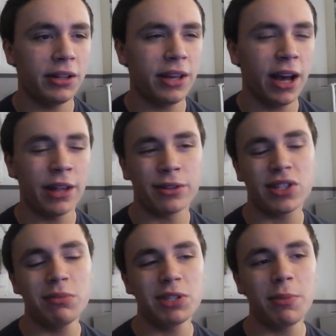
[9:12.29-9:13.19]
Yeah, there
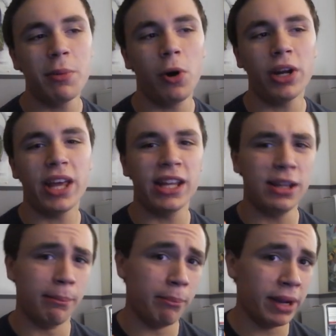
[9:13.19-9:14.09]
seems to be one in the
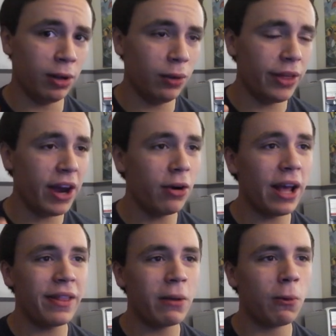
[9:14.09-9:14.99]
middle there,
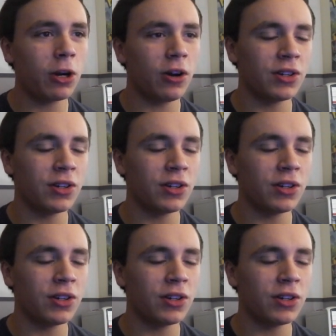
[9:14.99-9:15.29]
and then one on